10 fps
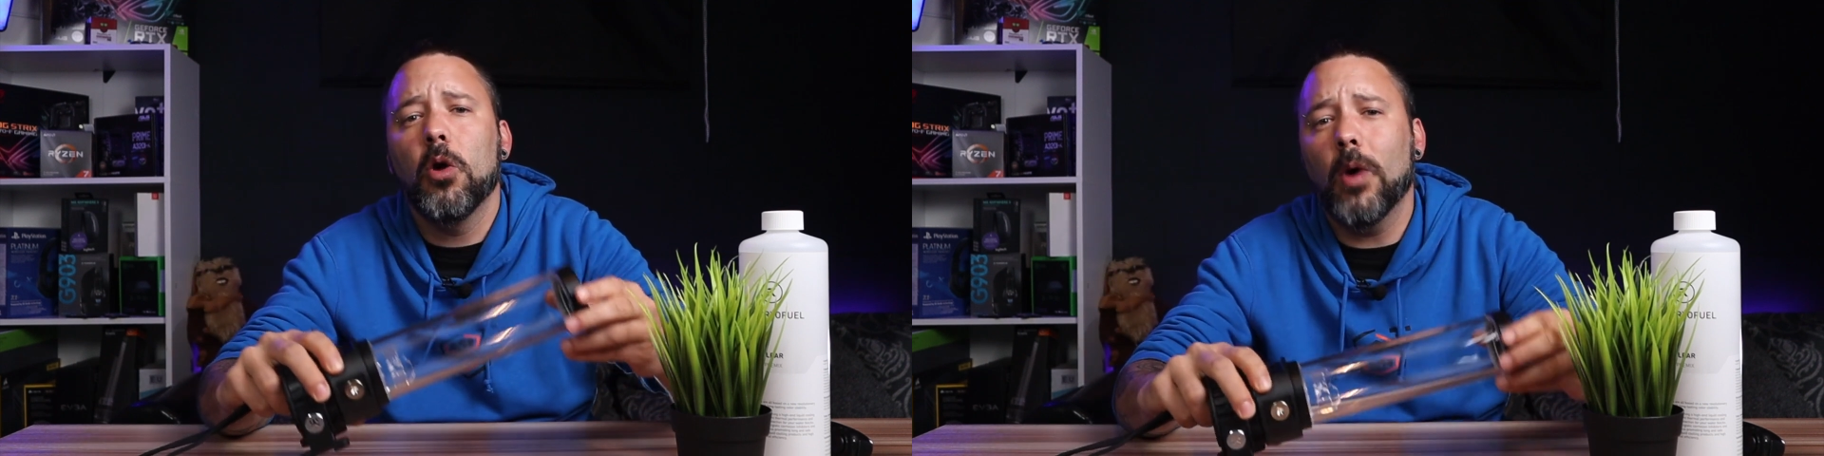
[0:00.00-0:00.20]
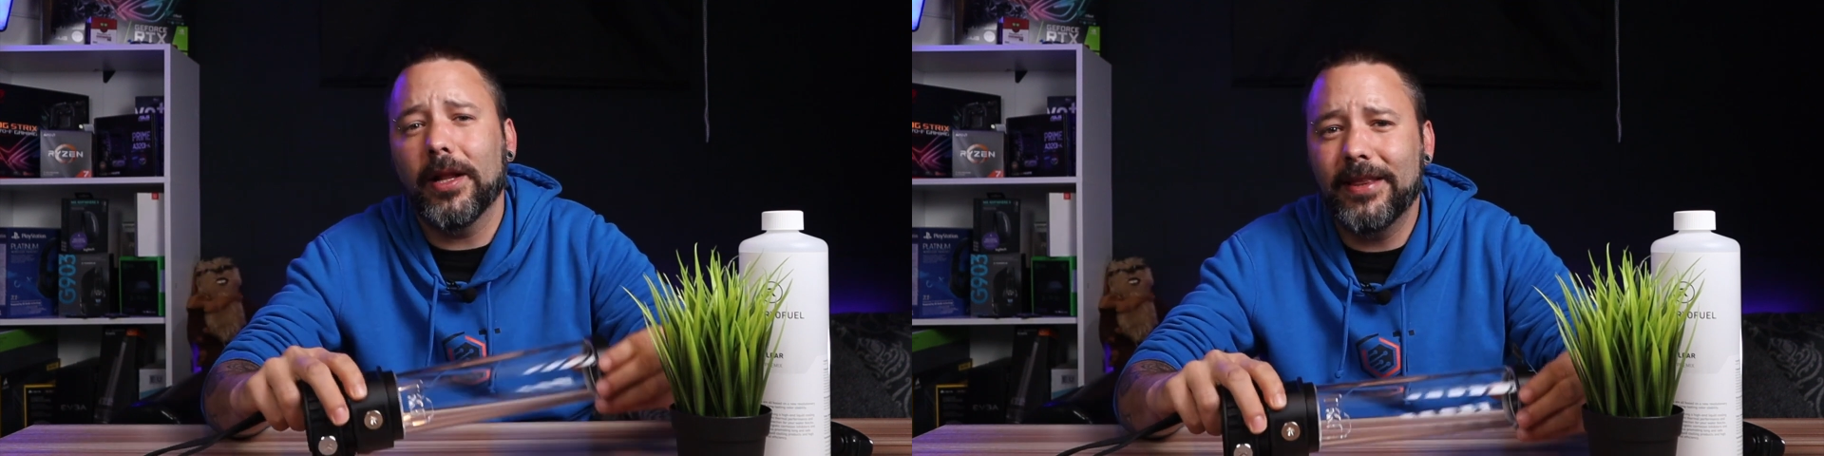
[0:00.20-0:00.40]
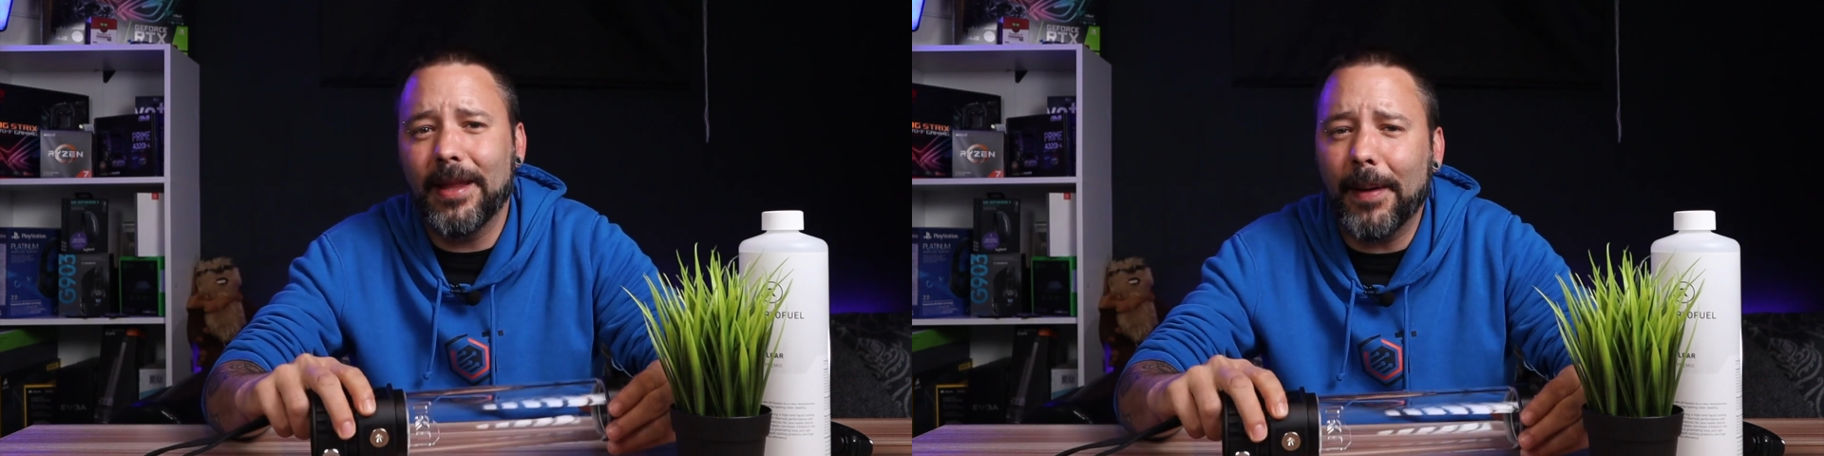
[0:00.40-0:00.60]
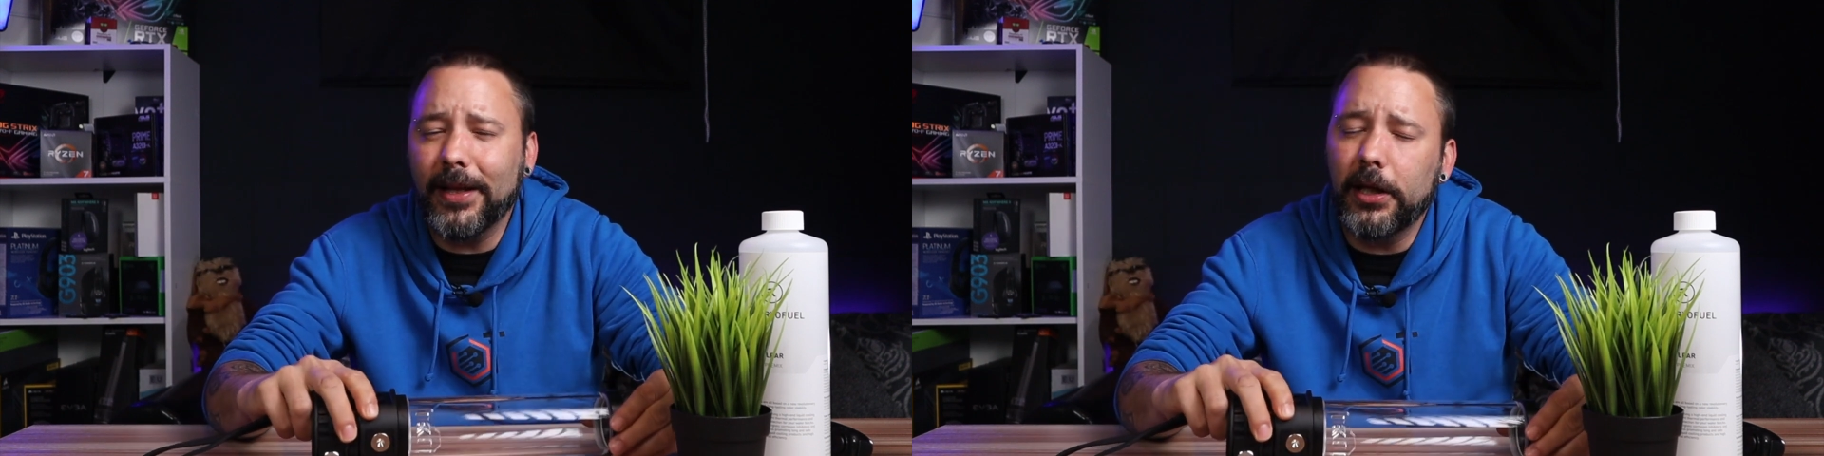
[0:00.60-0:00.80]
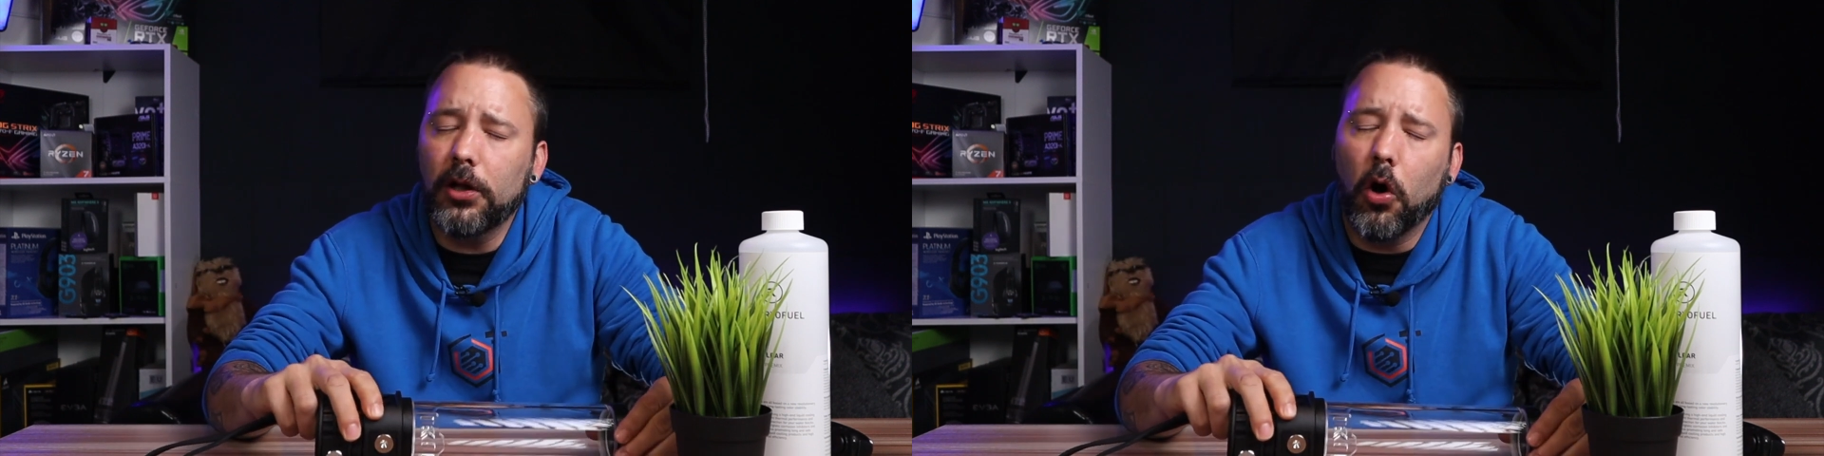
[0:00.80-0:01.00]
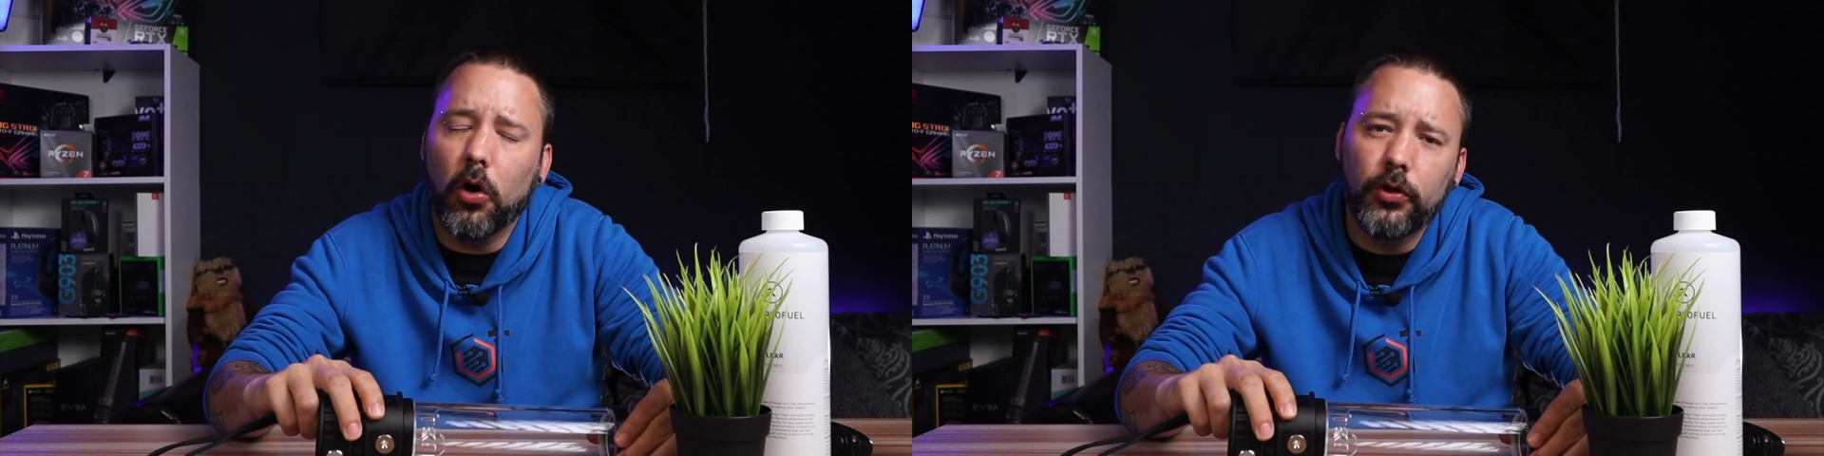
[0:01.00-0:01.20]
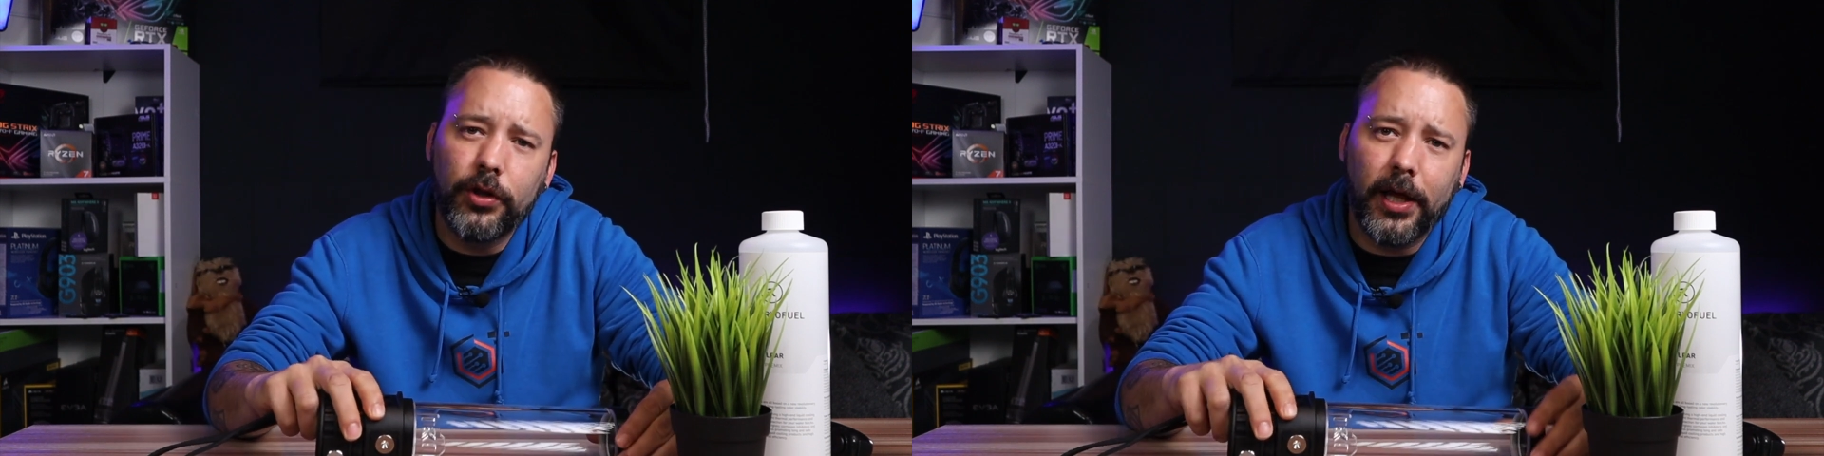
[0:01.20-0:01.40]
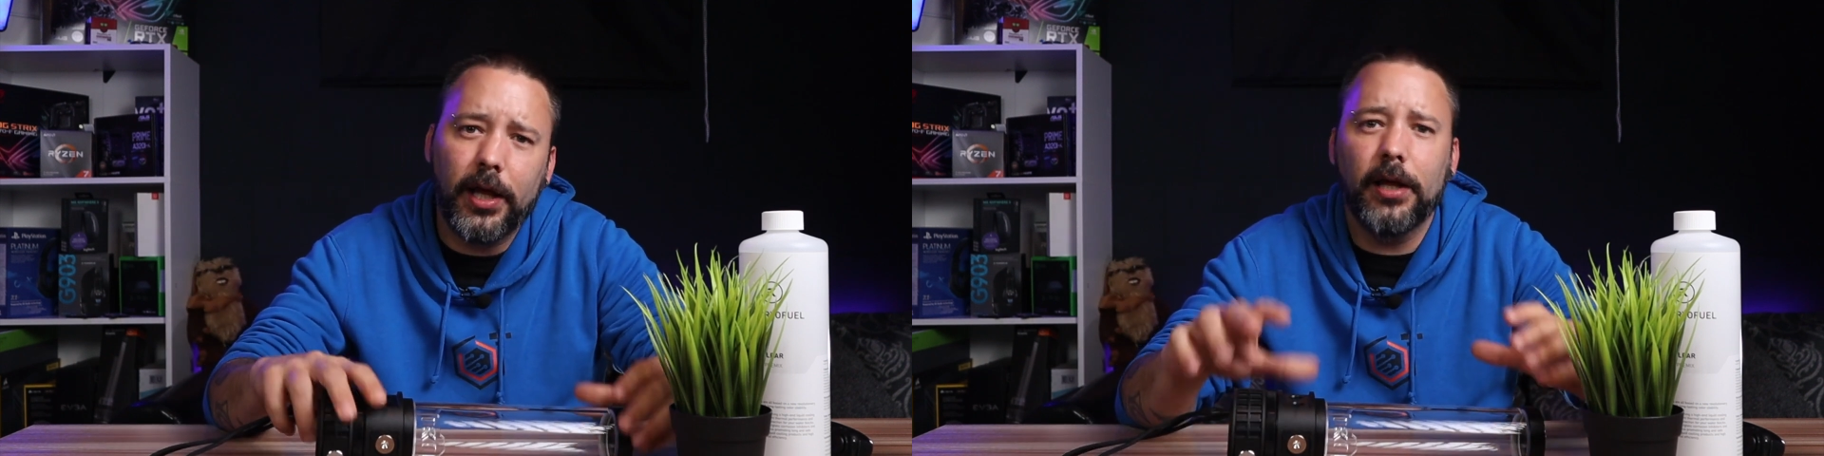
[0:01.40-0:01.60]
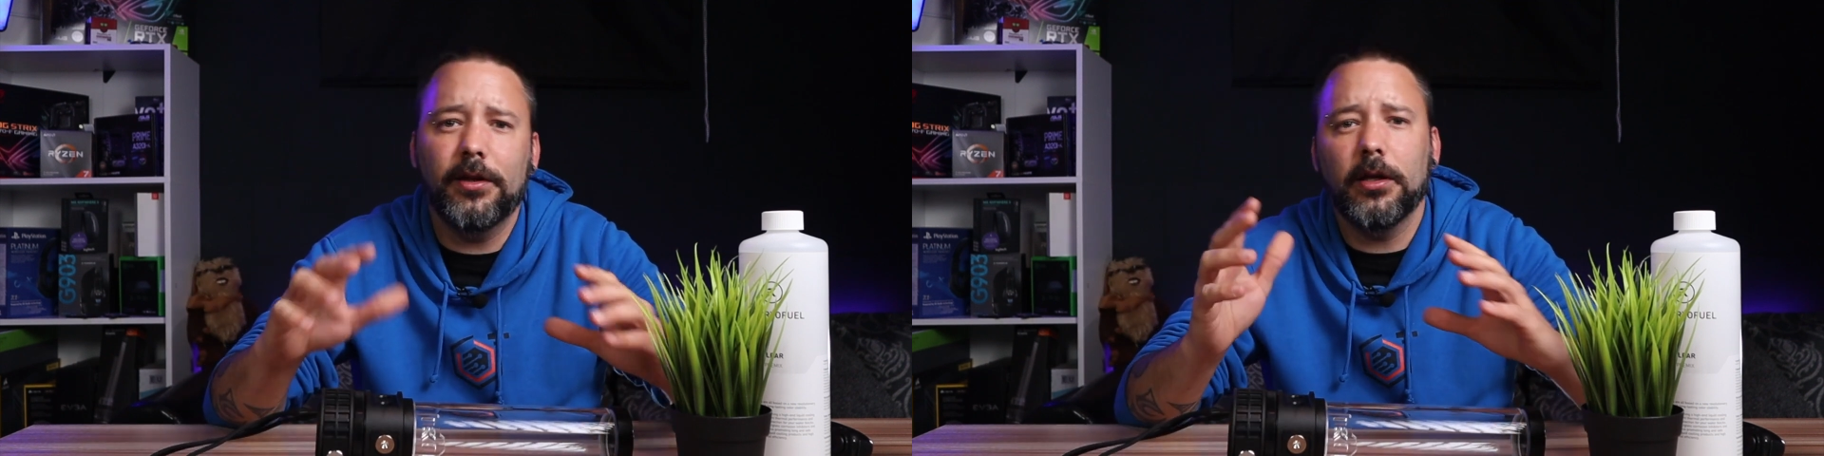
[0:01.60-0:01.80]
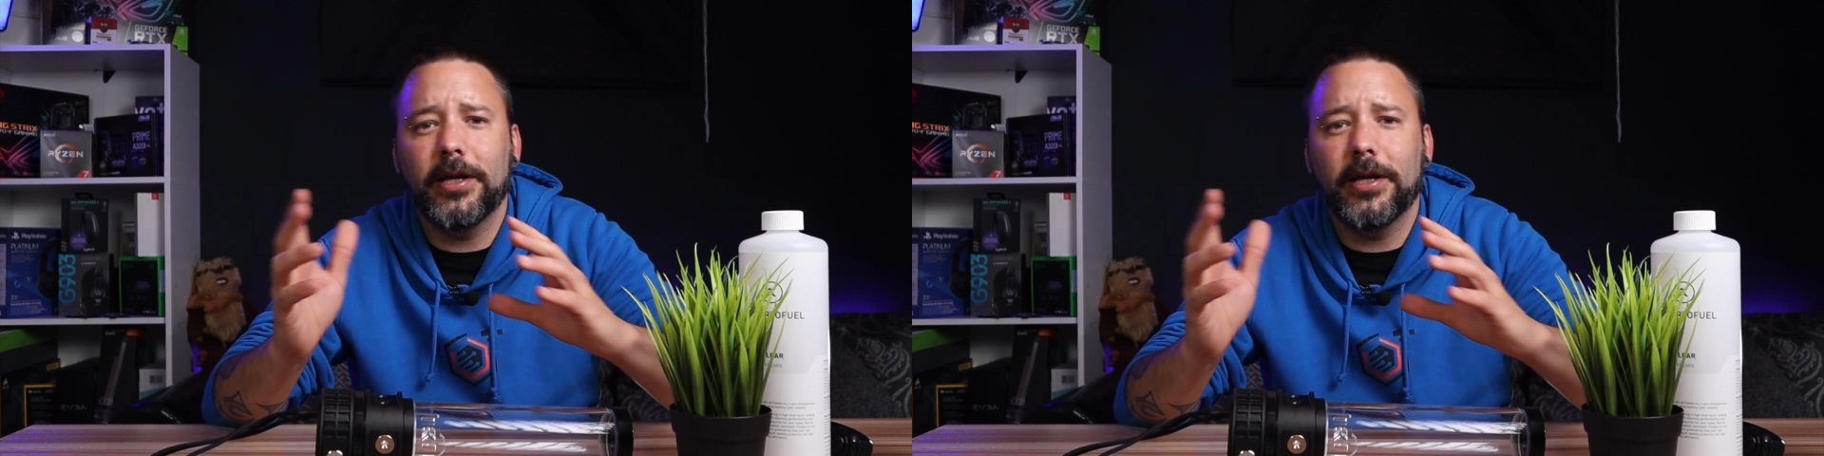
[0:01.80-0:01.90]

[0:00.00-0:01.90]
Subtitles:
But depending on the